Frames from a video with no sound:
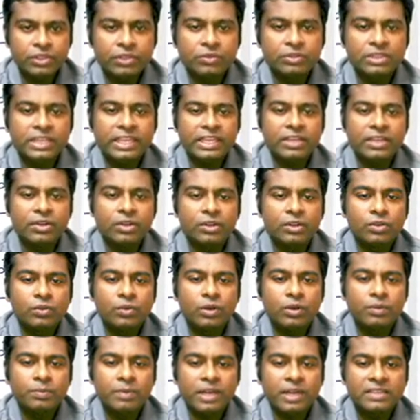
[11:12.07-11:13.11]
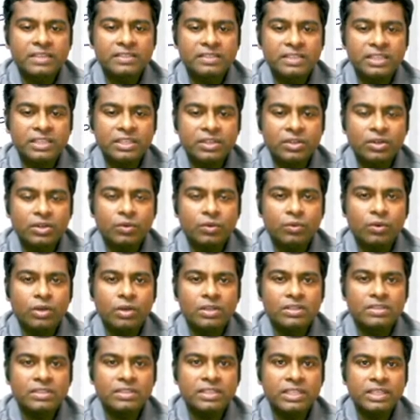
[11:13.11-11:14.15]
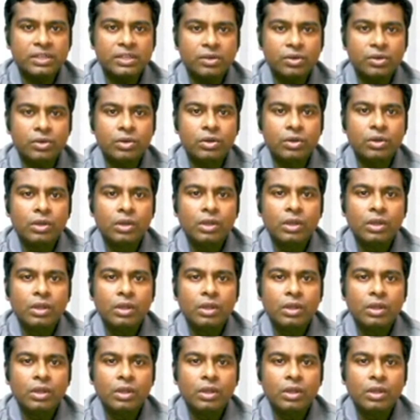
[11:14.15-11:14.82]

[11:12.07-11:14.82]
u3 equal to 1.010